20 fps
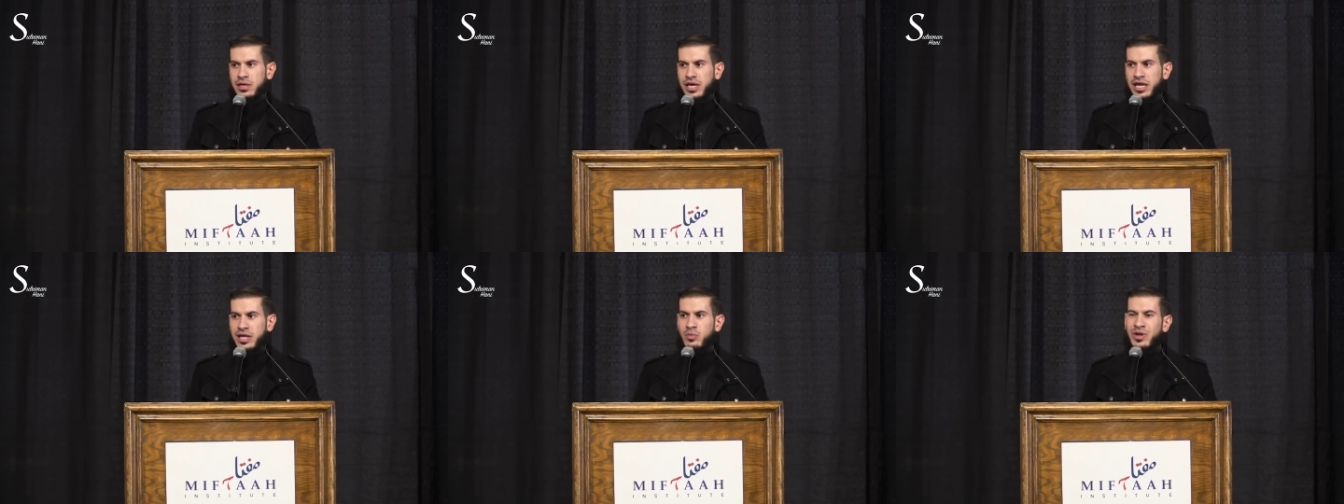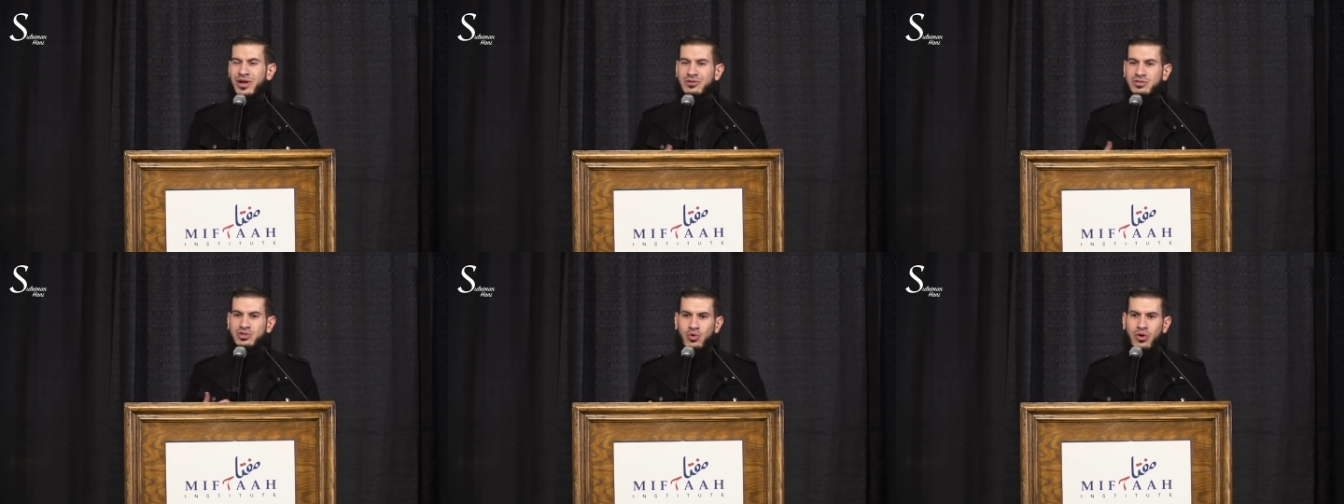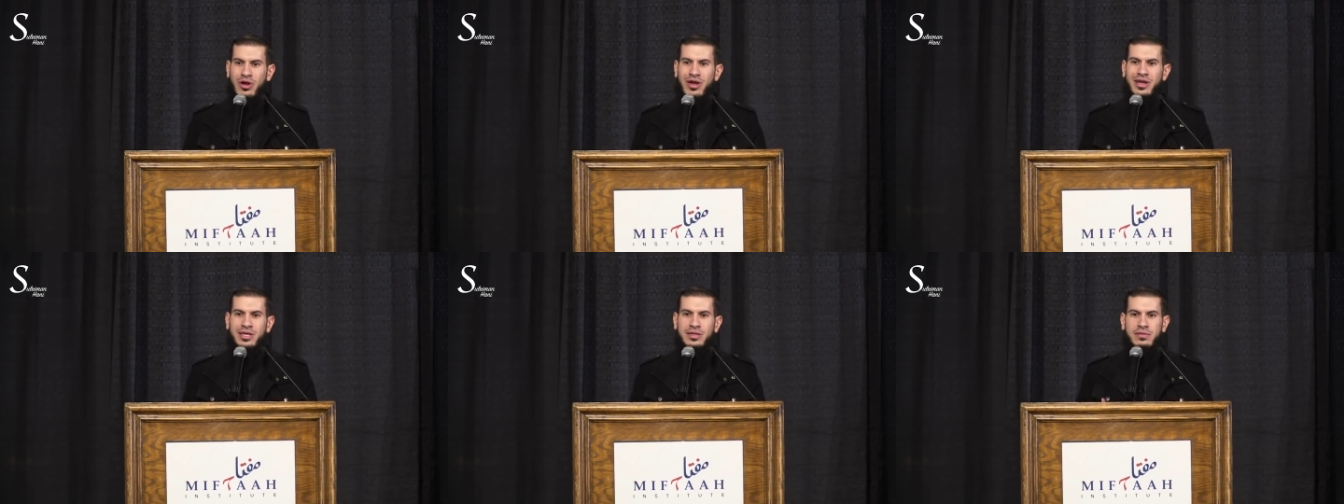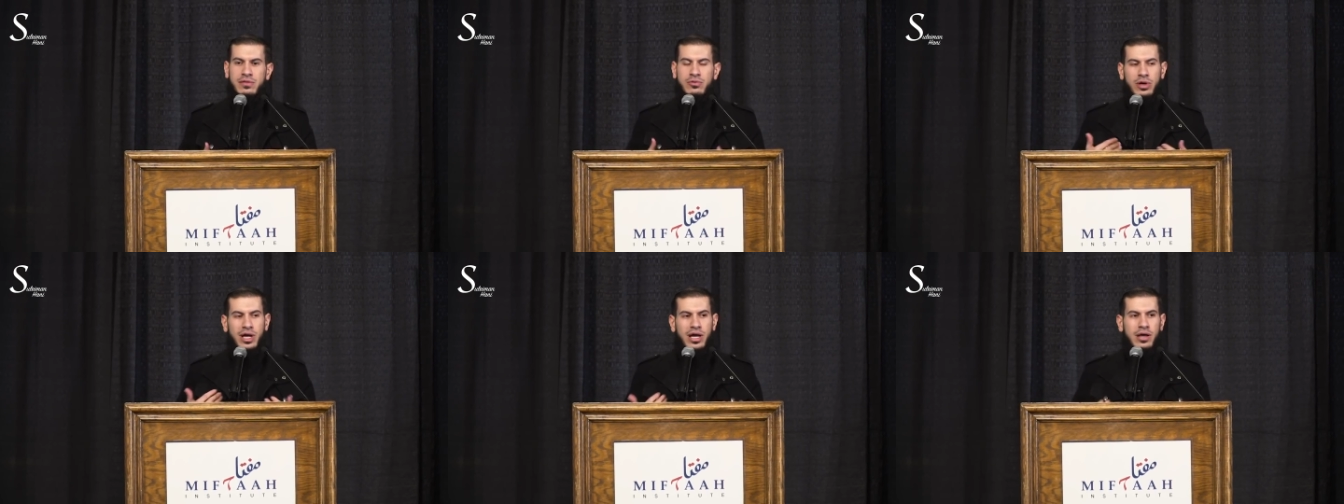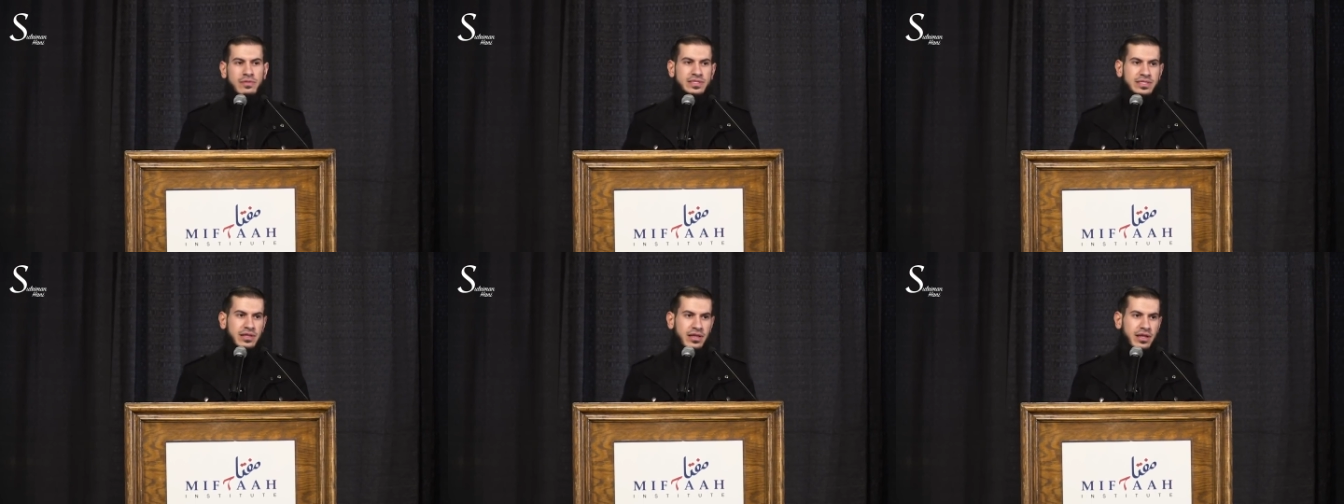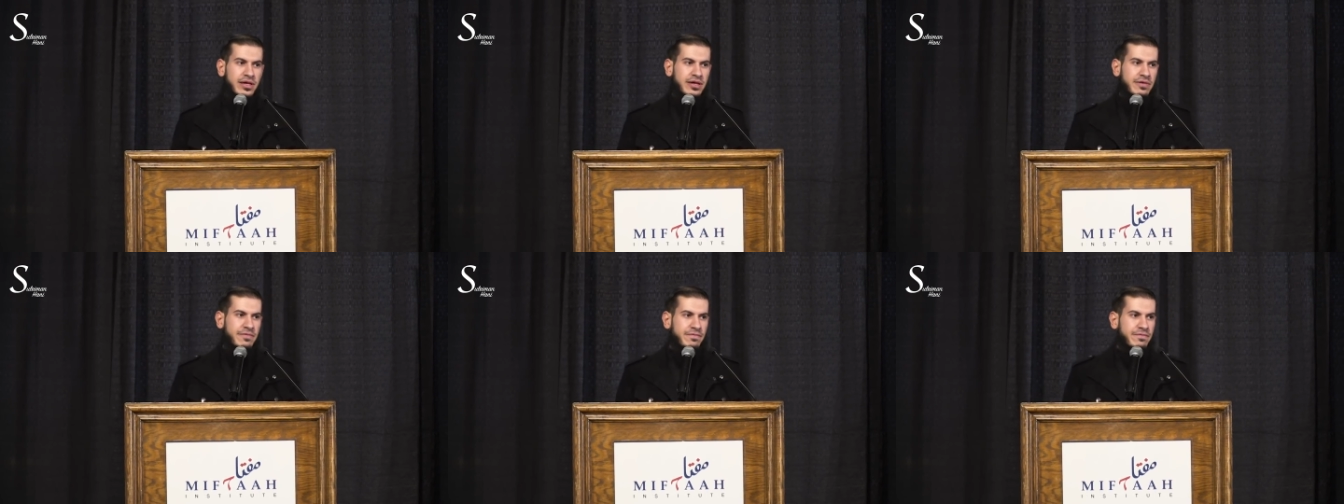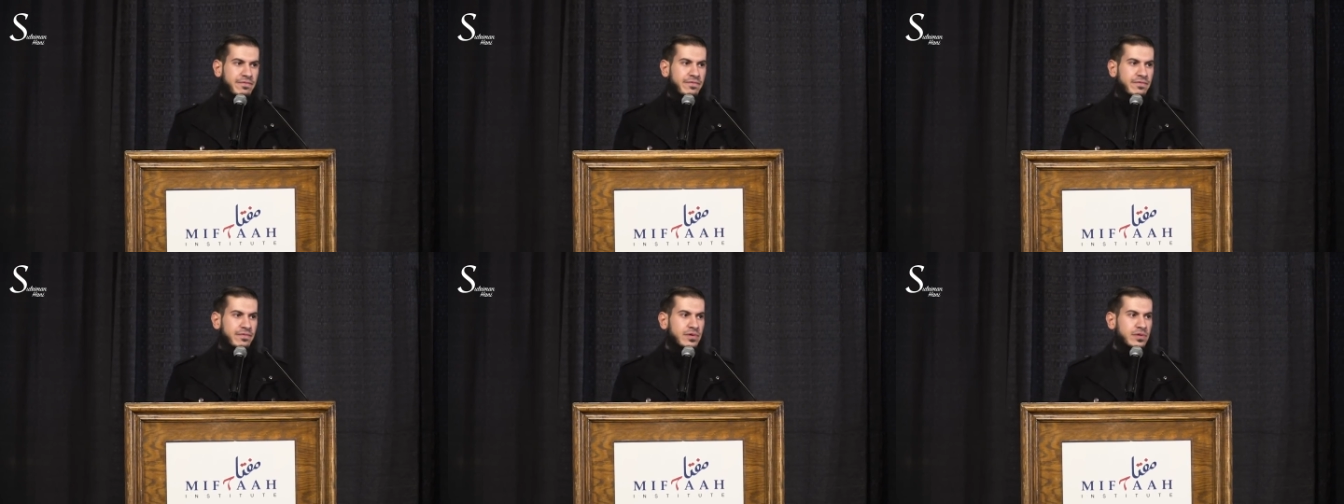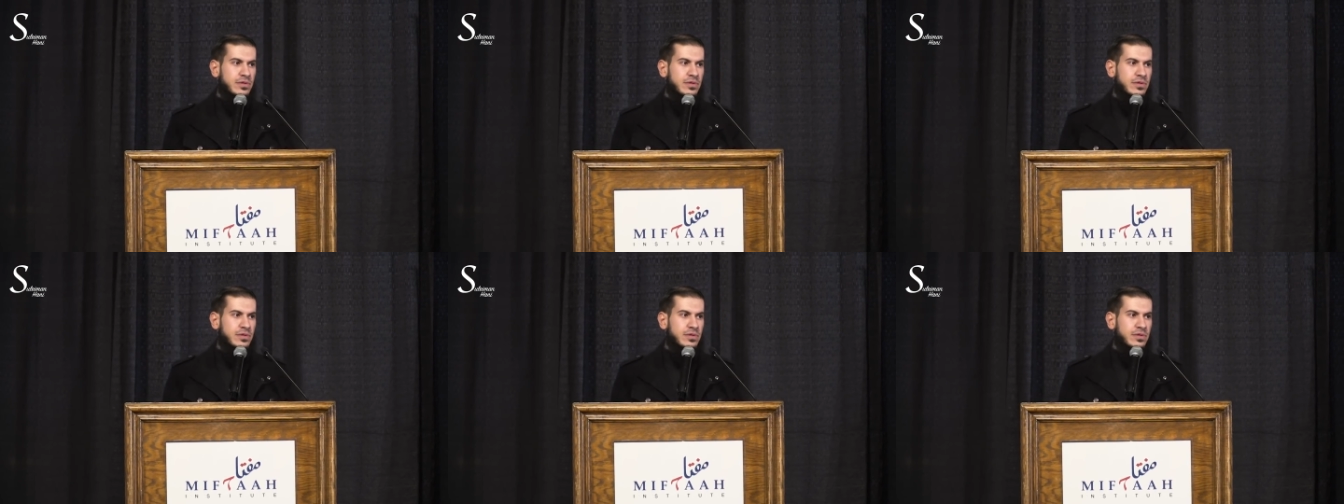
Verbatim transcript: And we are trying throughout life